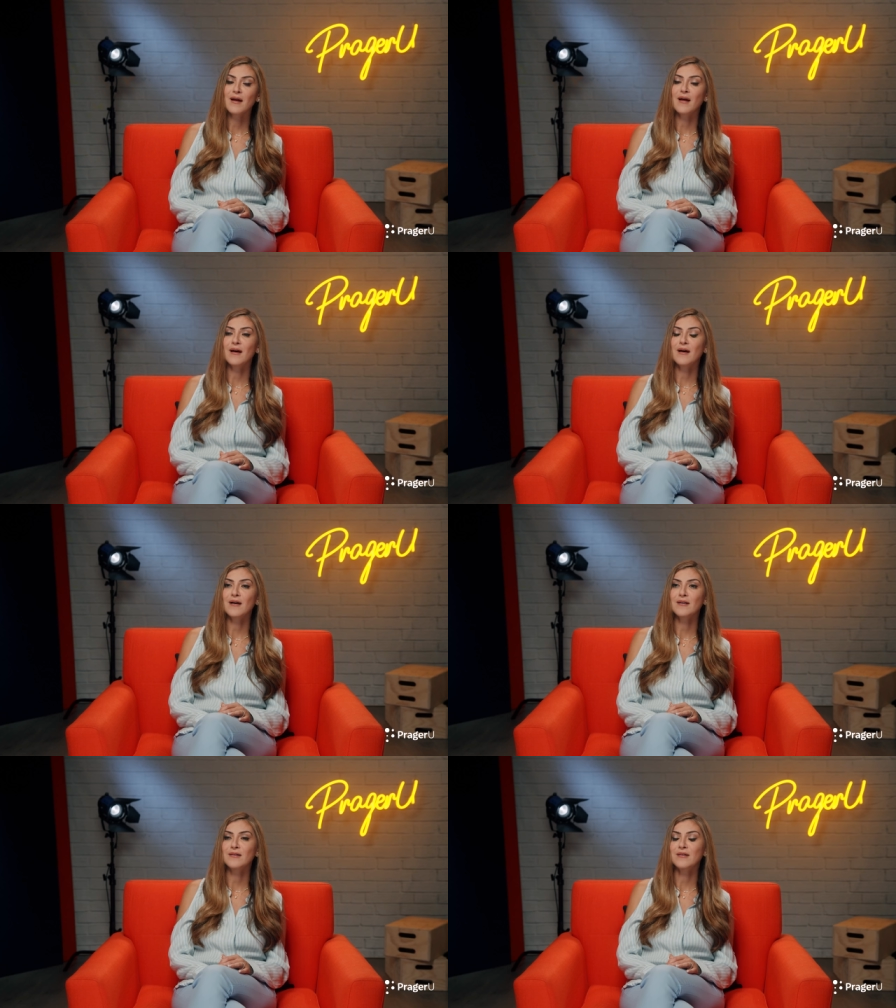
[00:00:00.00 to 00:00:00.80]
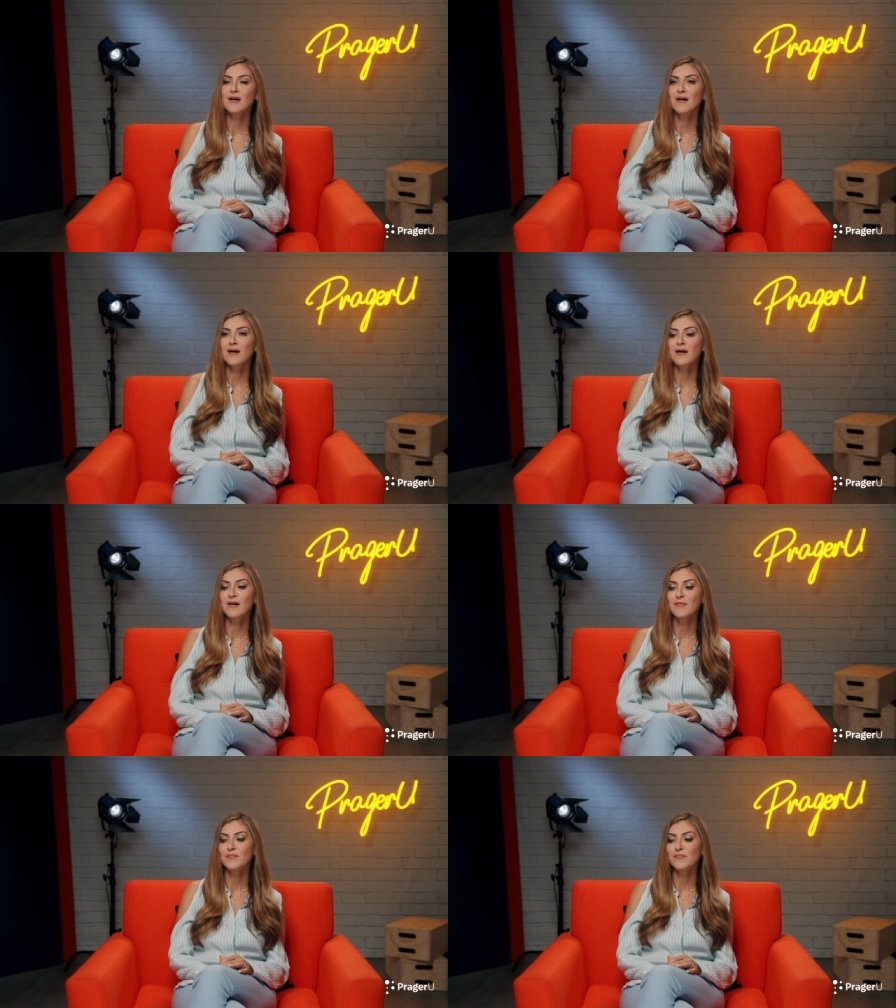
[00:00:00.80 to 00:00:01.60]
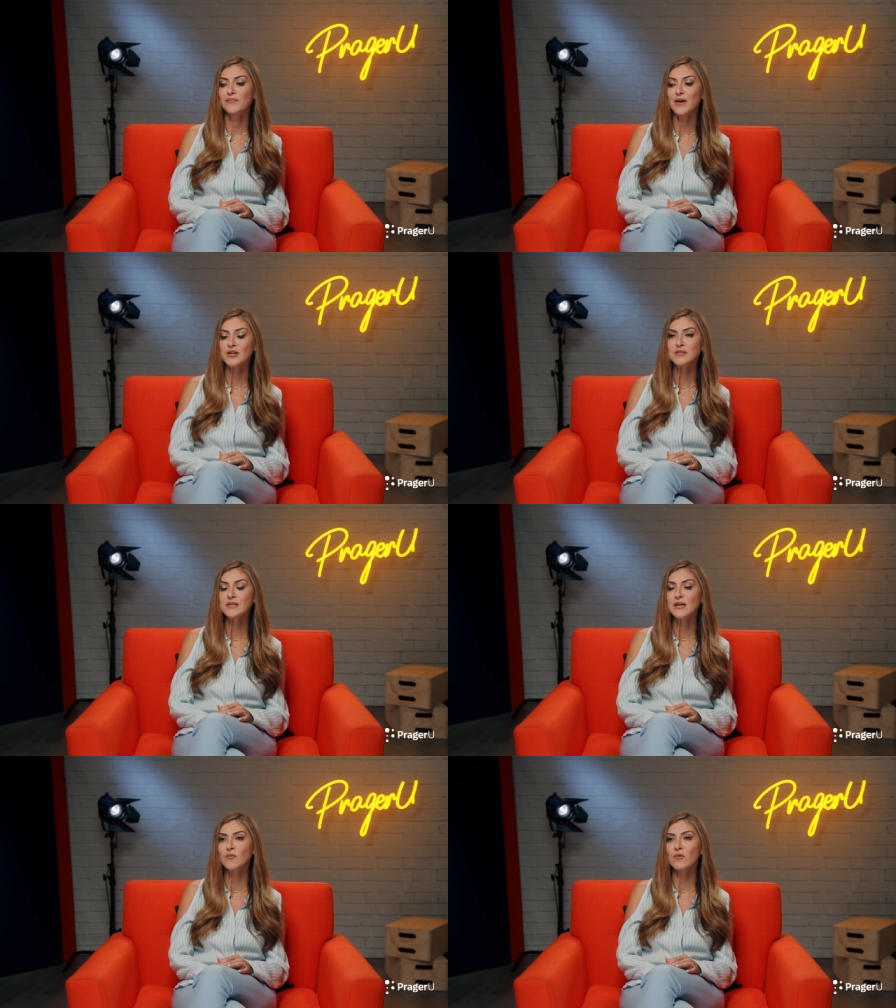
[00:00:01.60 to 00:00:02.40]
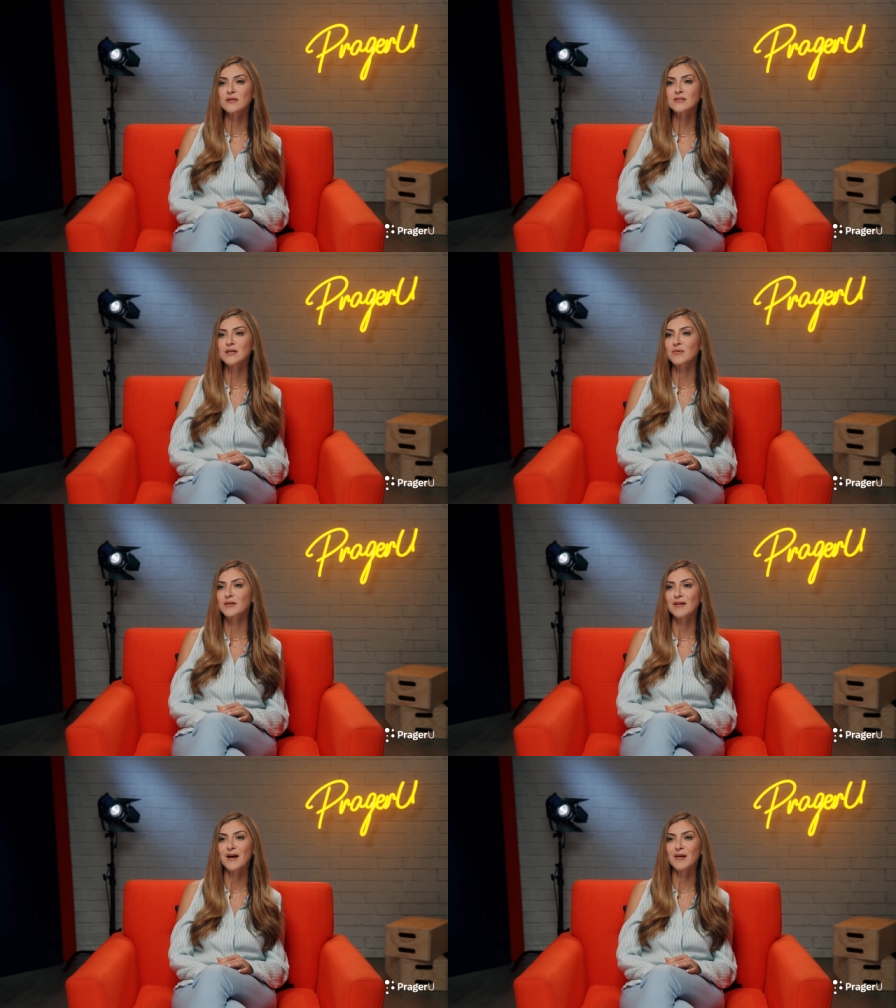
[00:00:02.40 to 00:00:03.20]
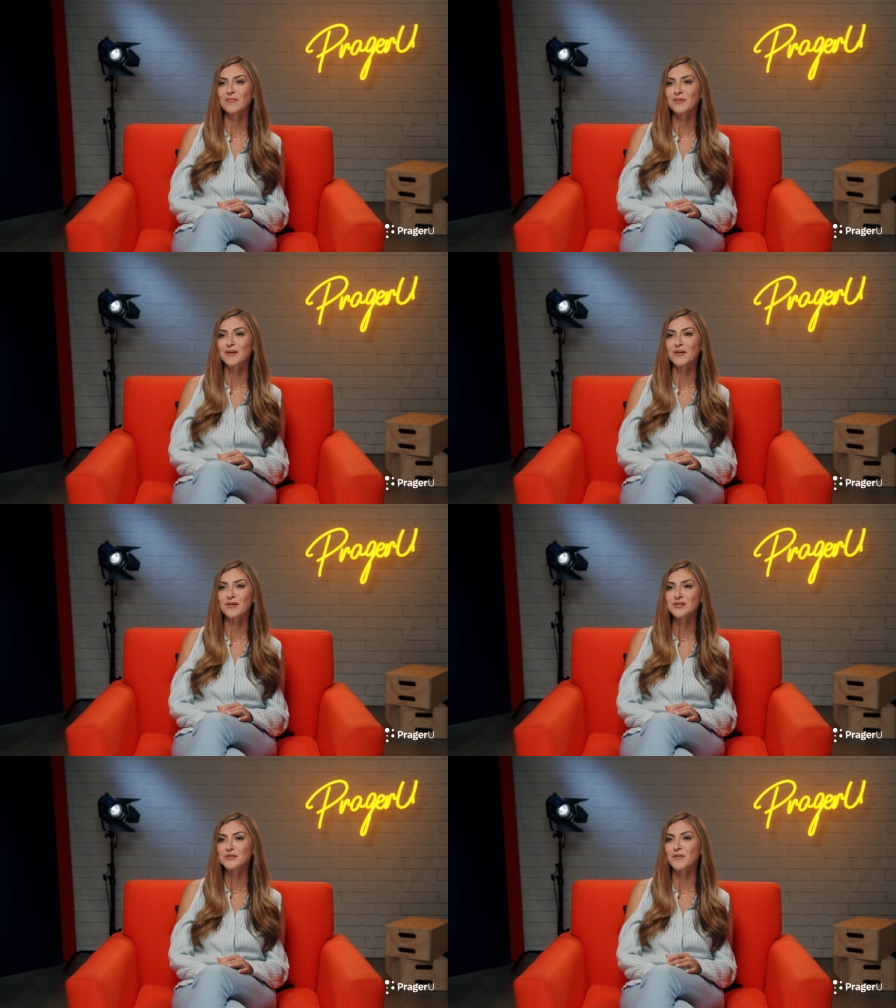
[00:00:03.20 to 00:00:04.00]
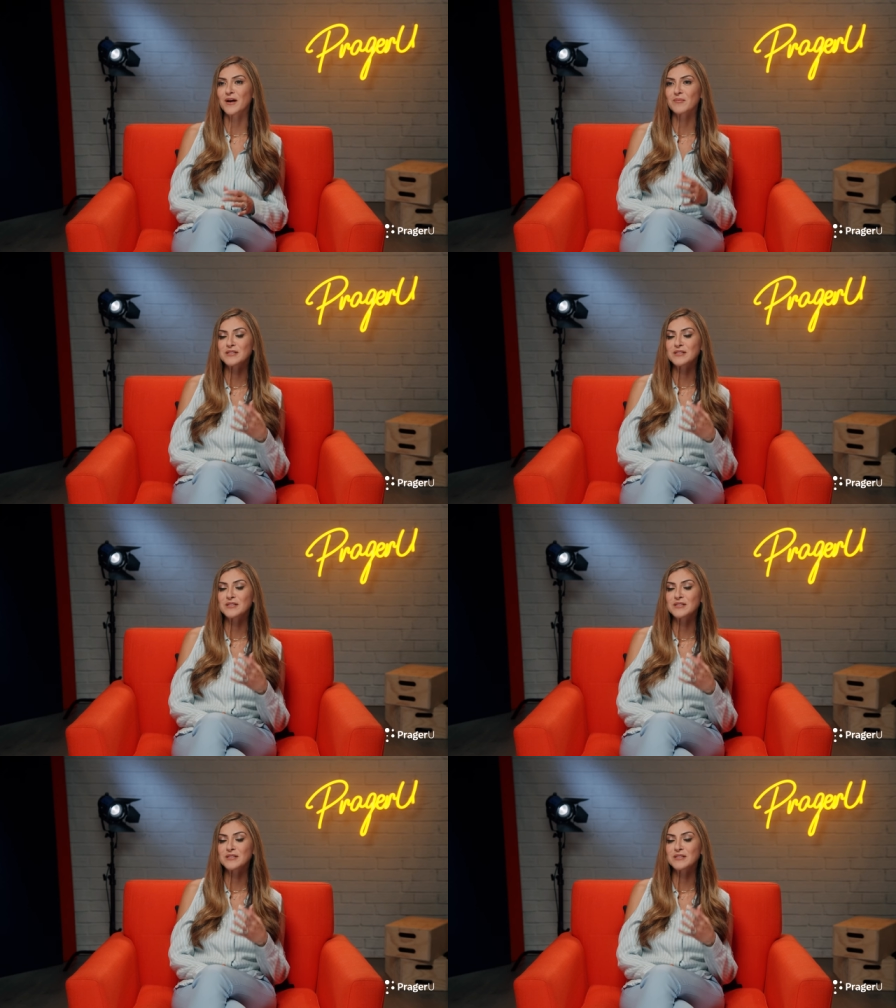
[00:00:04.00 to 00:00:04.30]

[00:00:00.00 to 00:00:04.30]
And I just take it one step at a time. You know, I just find